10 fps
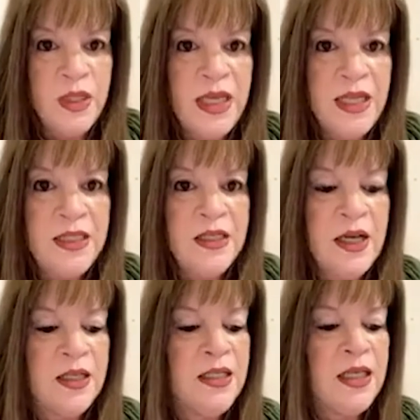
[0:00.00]
get
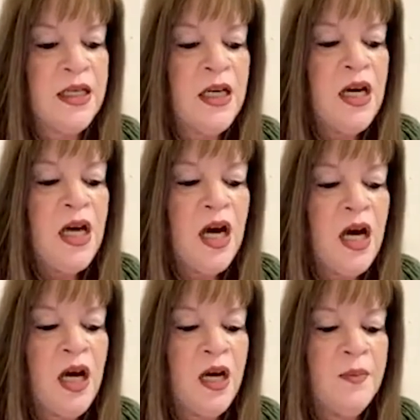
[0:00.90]
deducted.
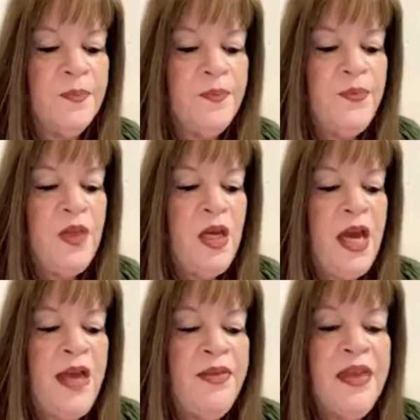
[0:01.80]
And
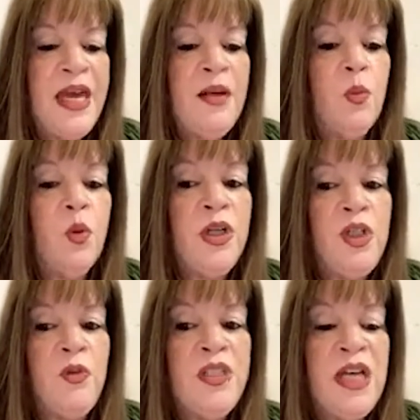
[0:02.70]
then what
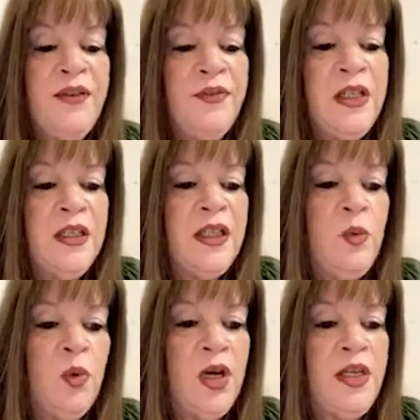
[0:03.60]
you definitely
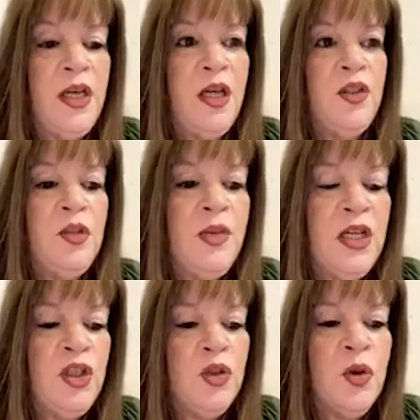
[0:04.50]
want to make
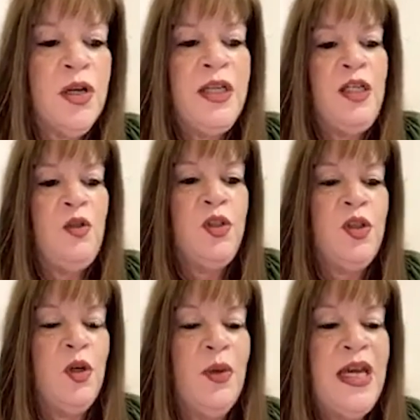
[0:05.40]
sure that you
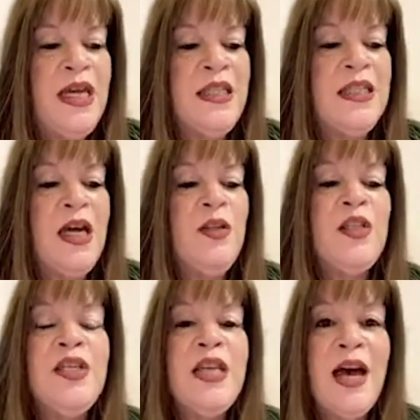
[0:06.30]
do is
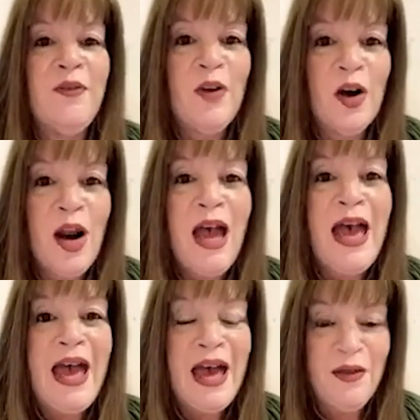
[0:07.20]
never,
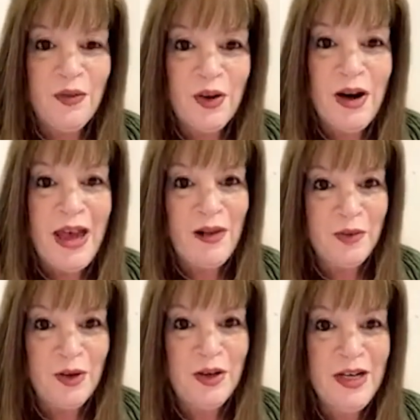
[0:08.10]
ever,
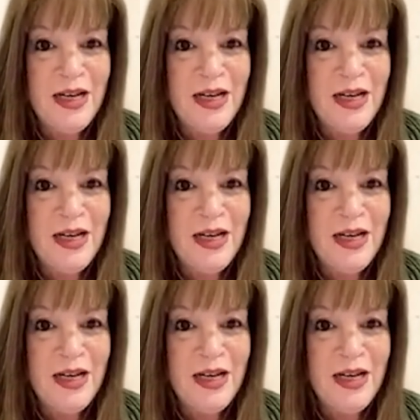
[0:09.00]
ever